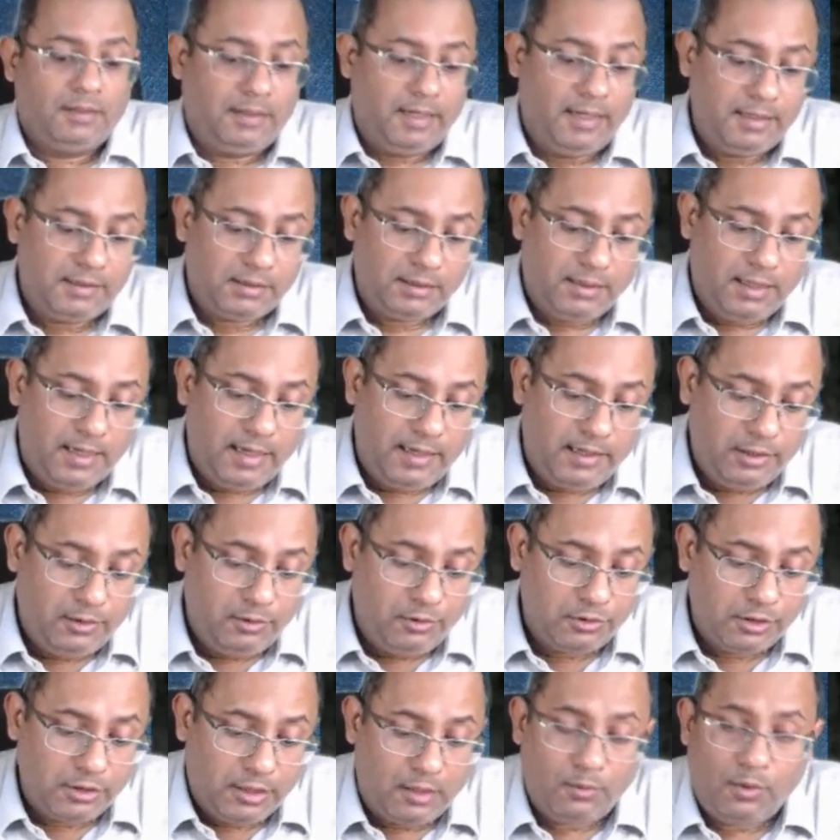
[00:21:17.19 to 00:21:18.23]
Case
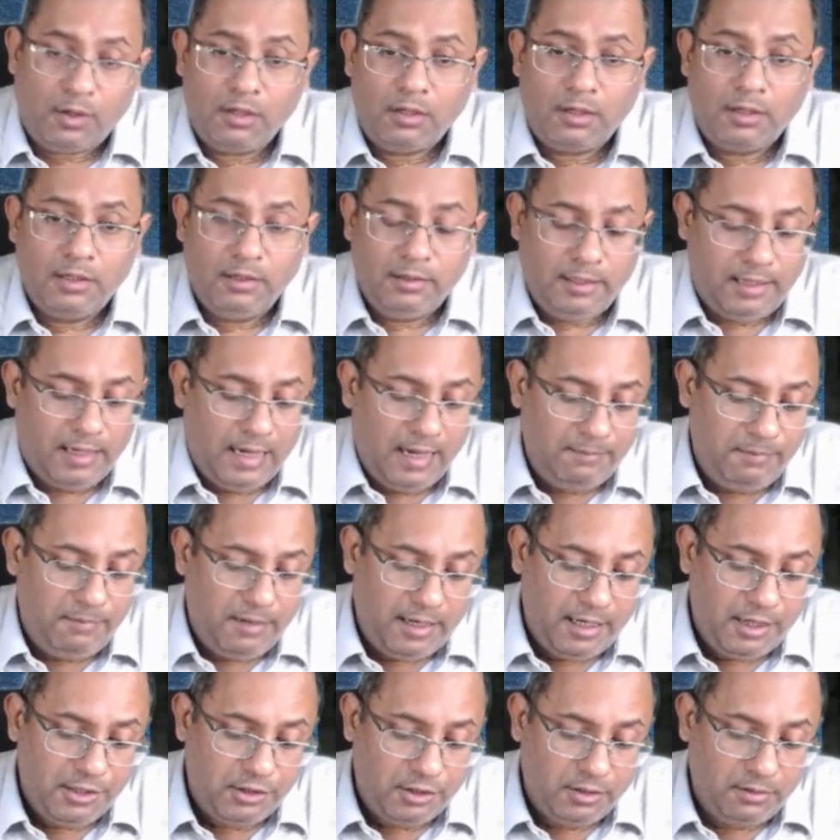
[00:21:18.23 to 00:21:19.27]
scenarios are what? They are
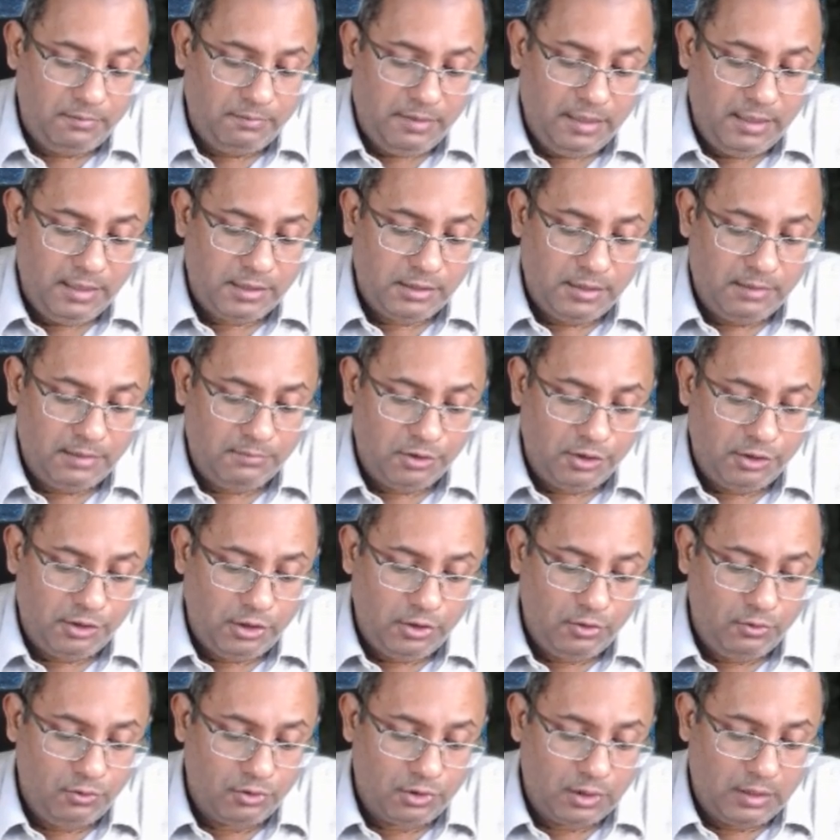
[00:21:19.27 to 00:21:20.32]
application based
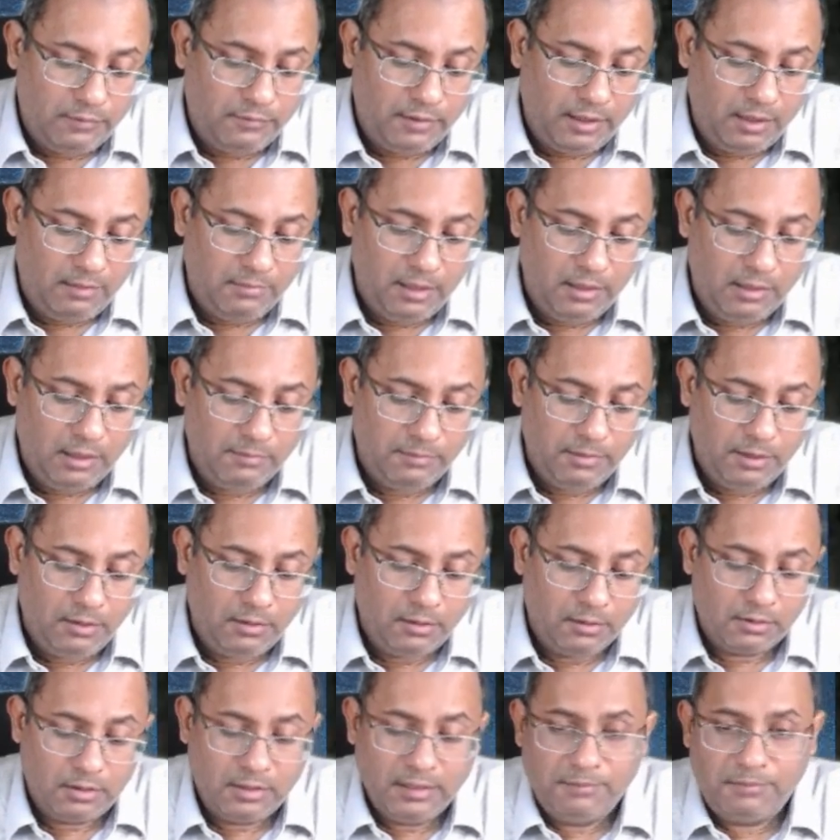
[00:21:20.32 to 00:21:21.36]
MCQs covering multiple
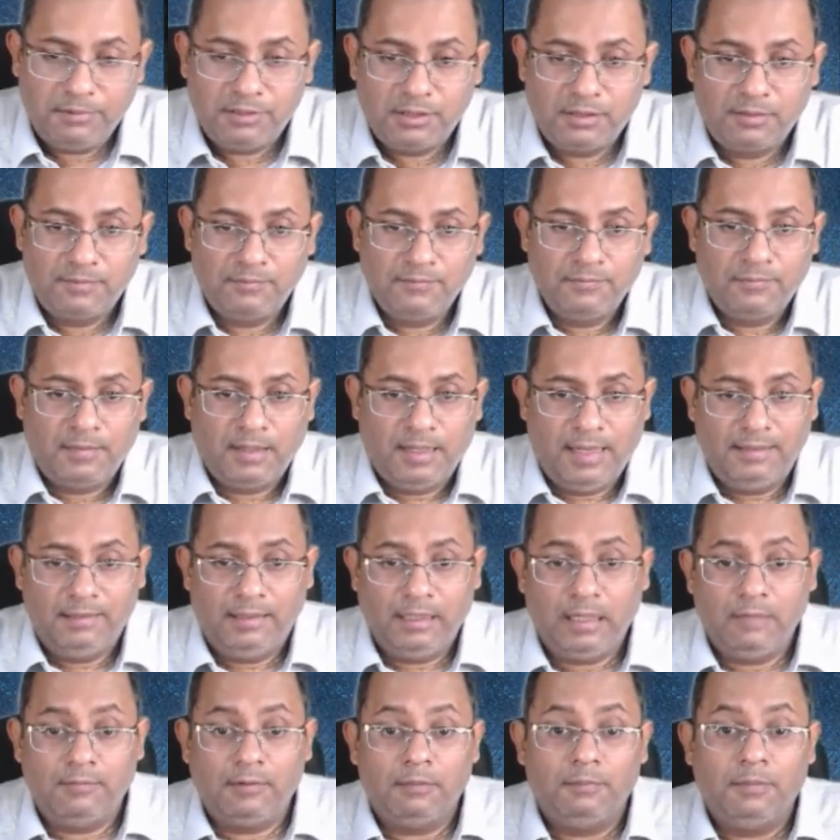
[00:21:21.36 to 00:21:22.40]
concepts, and
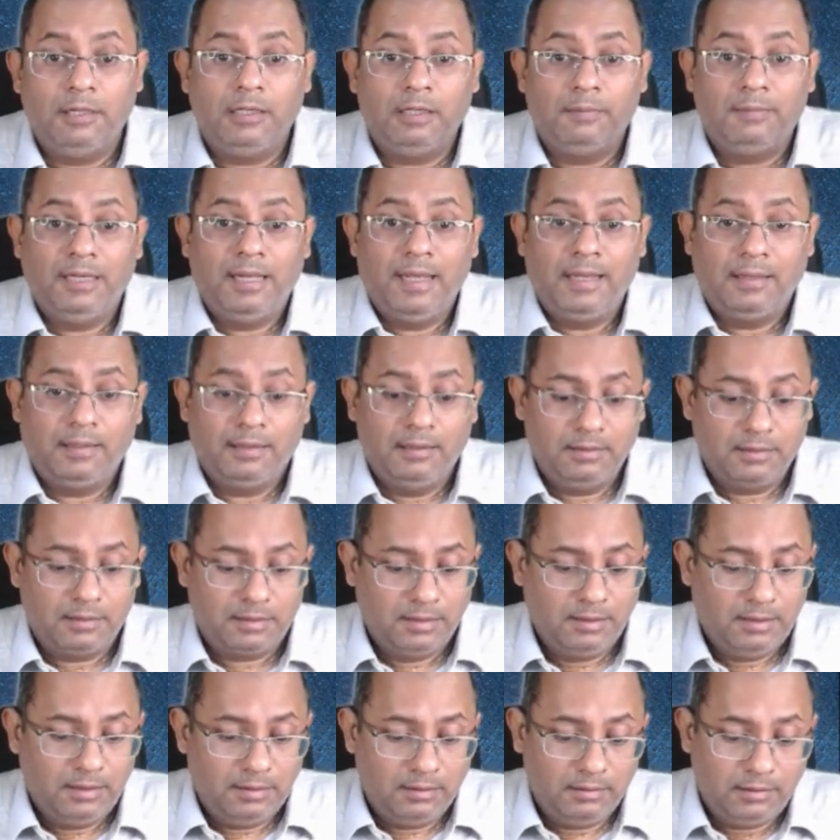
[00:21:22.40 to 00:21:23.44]
they cover multiple
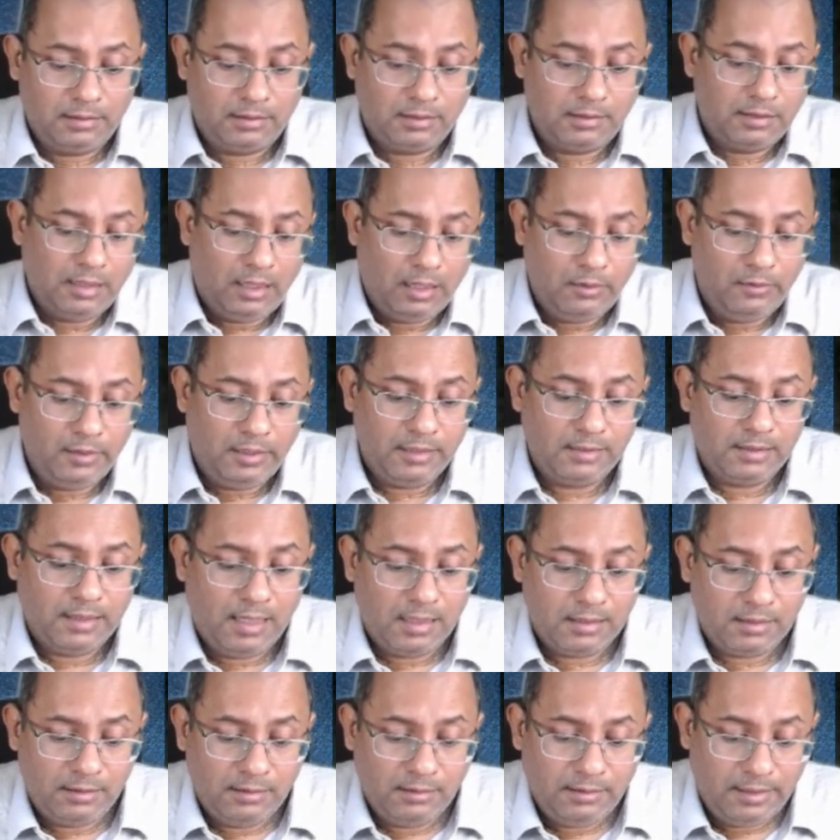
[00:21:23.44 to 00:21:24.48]
angles. This is how it is
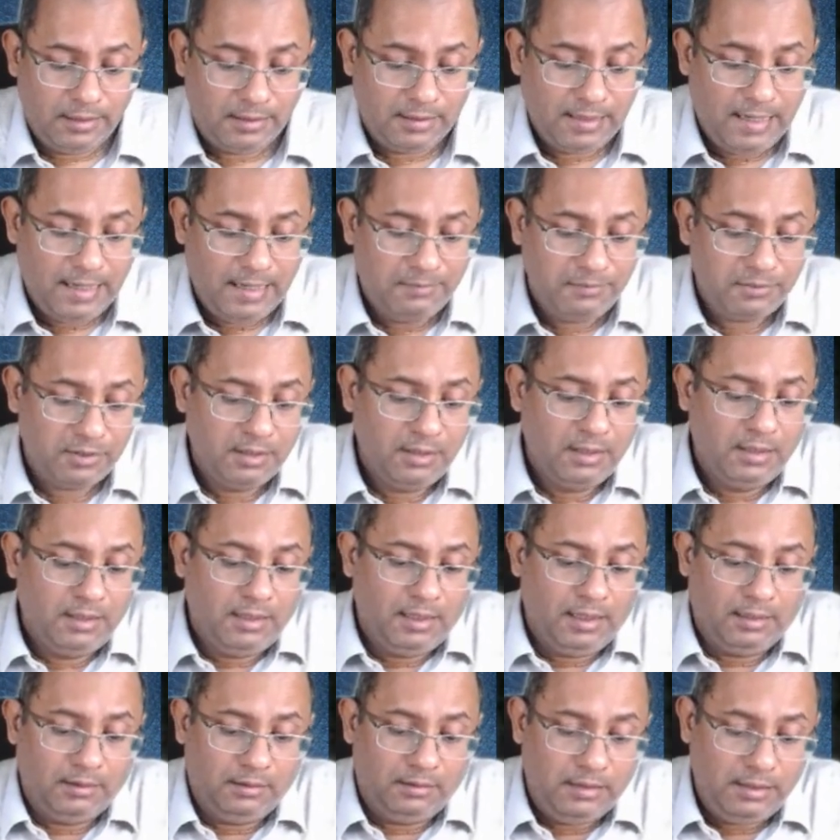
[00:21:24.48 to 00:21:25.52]
asked in the exams,
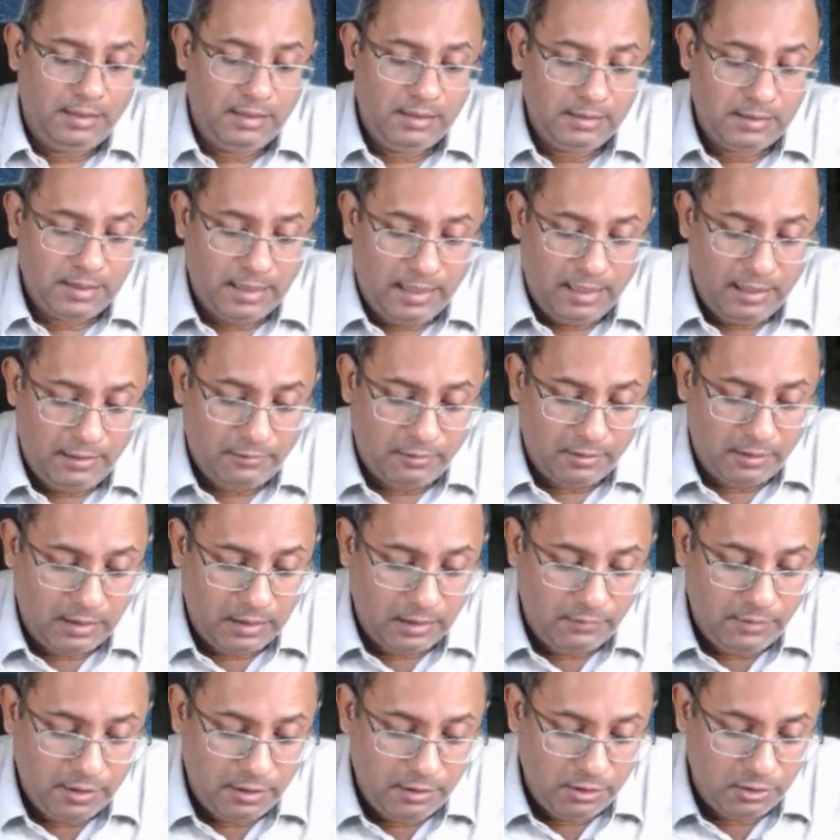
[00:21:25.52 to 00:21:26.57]
and these are
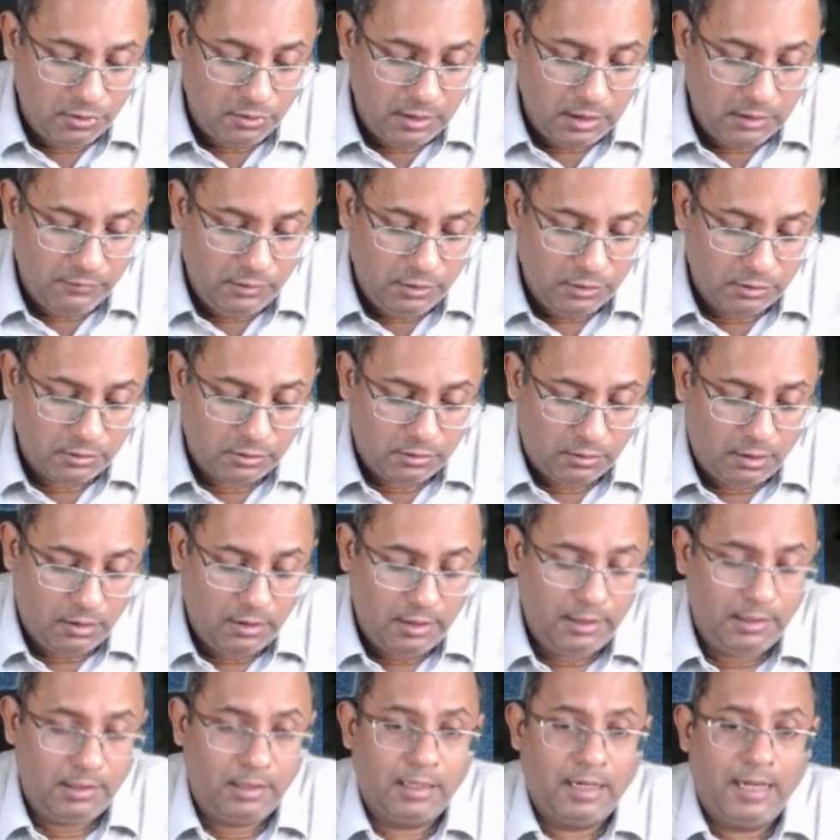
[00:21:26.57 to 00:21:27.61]
given to give you a
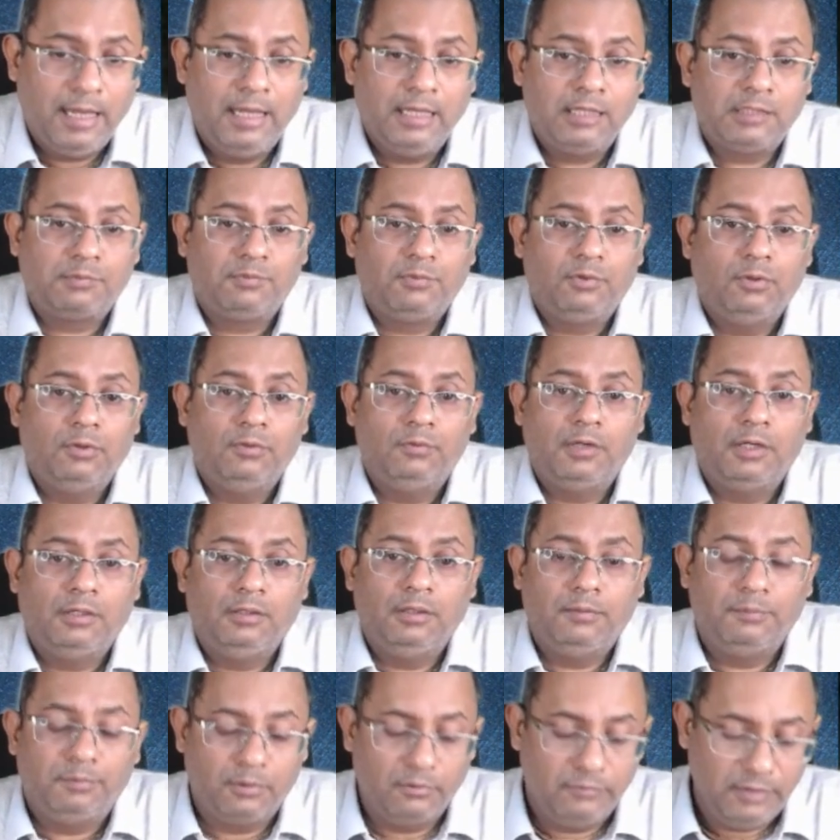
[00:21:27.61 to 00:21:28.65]
solid grasp over
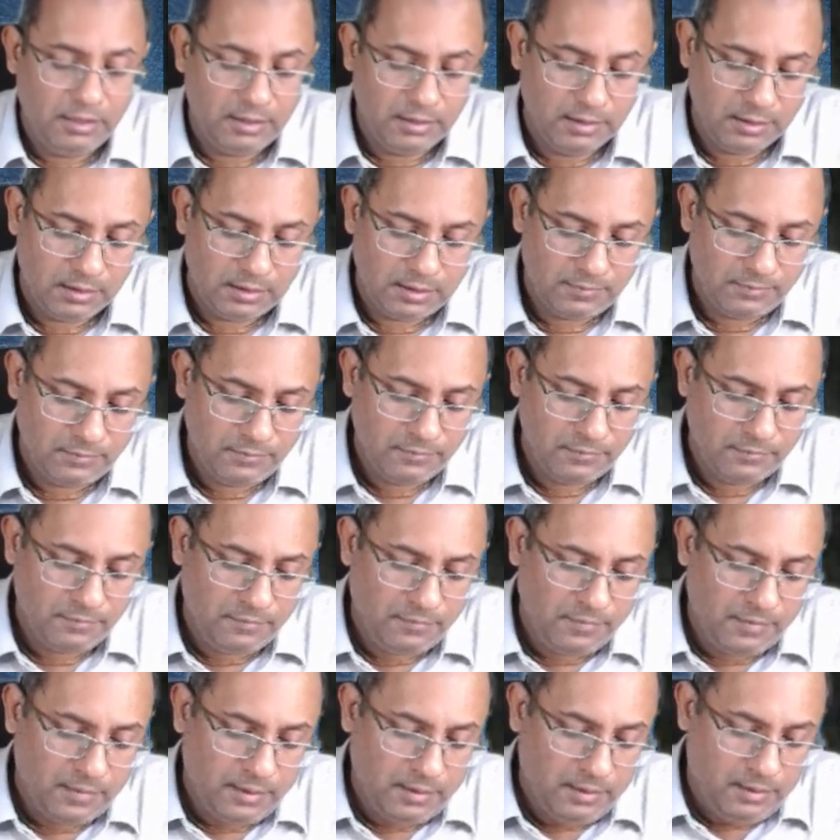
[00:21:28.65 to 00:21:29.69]
the provisions.
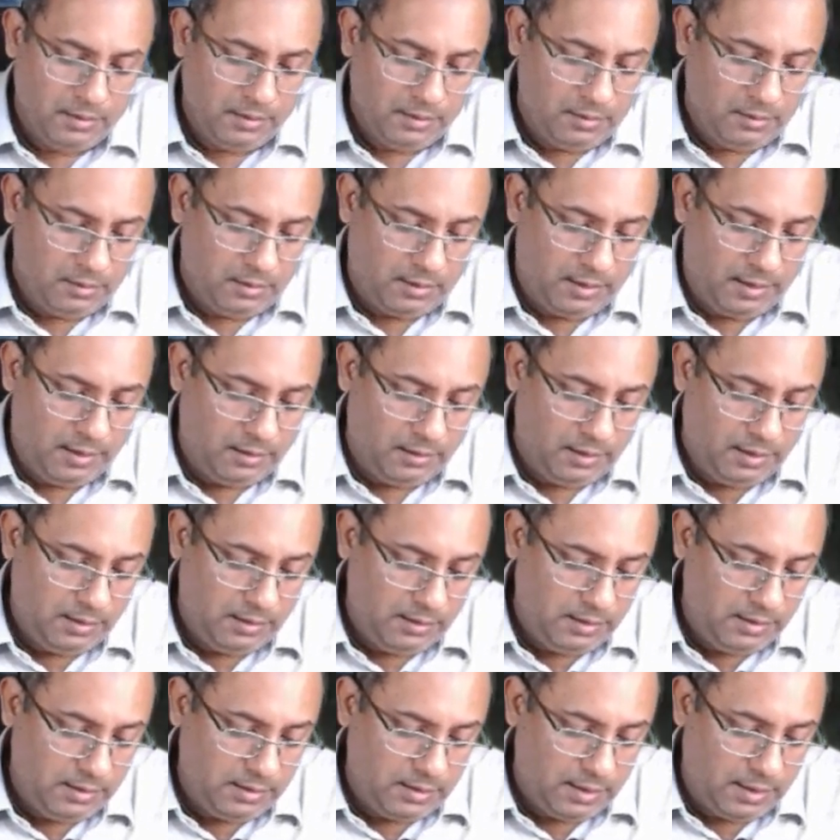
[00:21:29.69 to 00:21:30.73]
Currently,
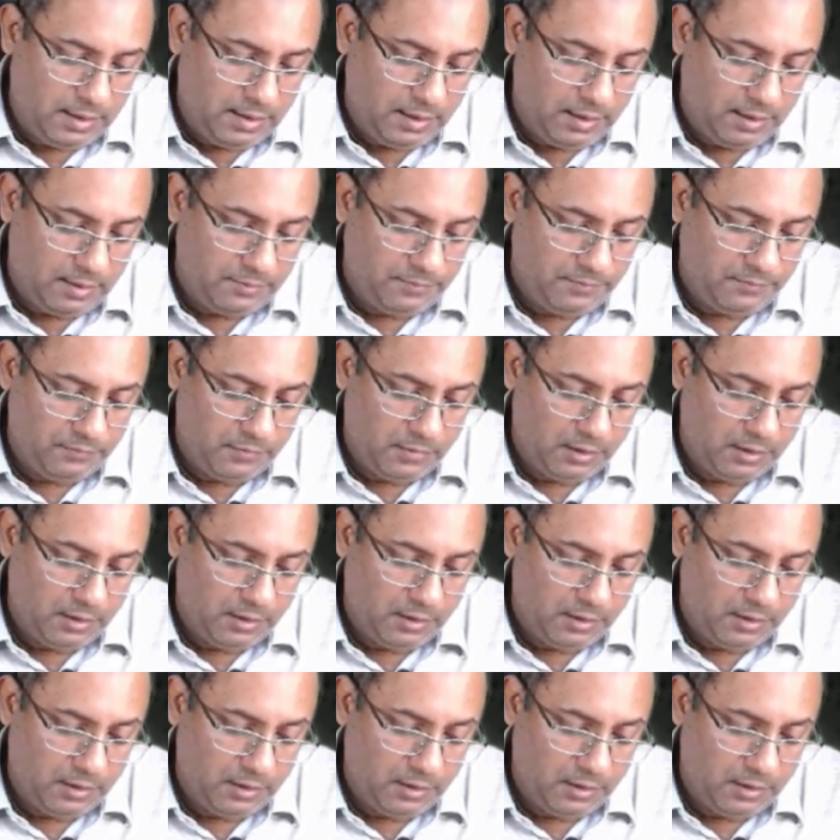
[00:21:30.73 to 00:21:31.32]
these are